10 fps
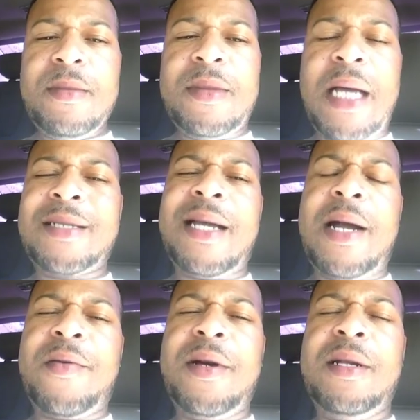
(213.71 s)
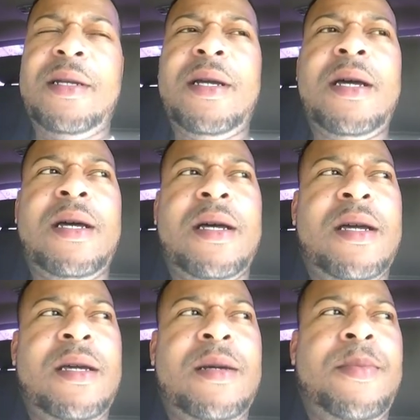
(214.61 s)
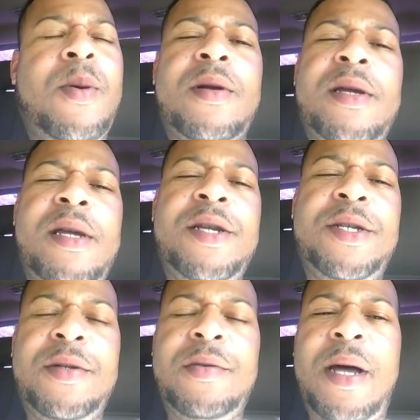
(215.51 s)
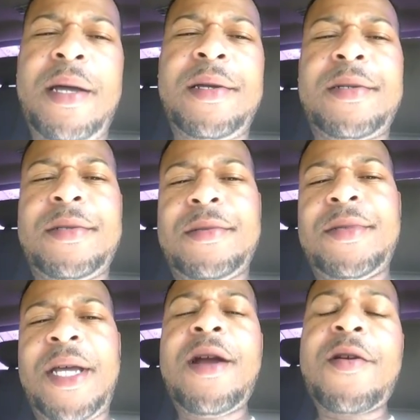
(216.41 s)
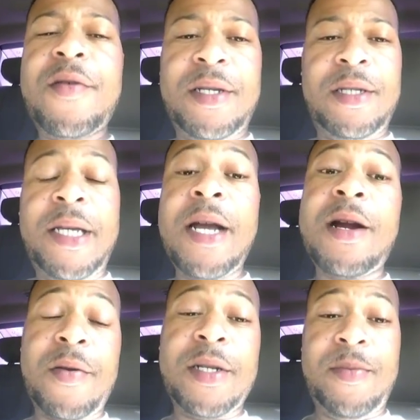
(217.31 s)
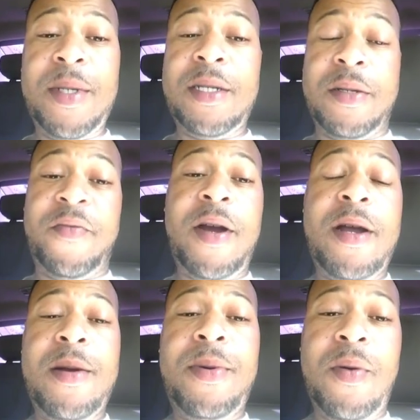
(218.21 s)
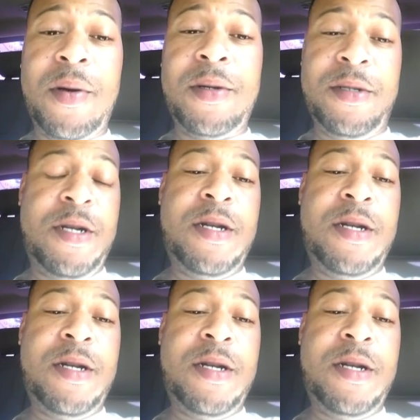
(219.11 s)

that's not really an important issue. Like, terrorism is very important.